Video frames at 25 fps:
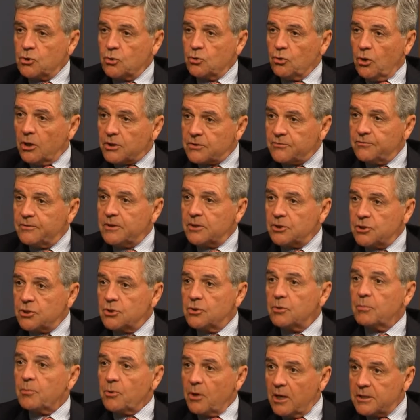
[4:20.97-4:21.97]

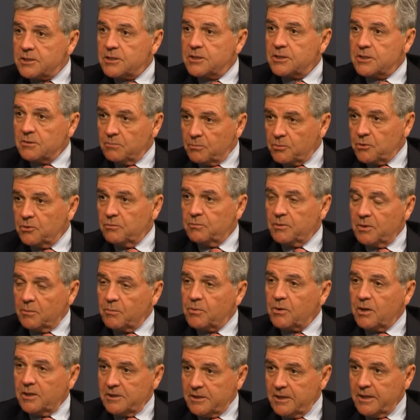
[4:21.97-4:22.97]
cross-functional process improvement
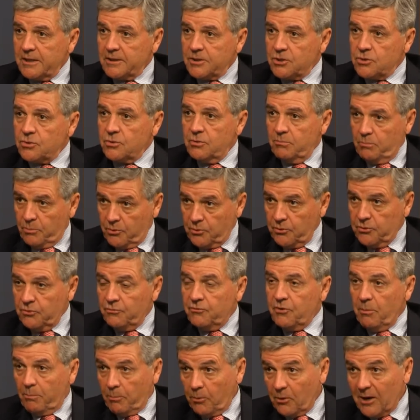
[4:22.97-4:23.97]
projects to
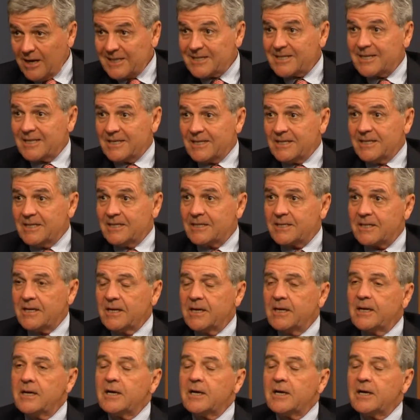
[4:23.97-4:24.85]
improve the processes,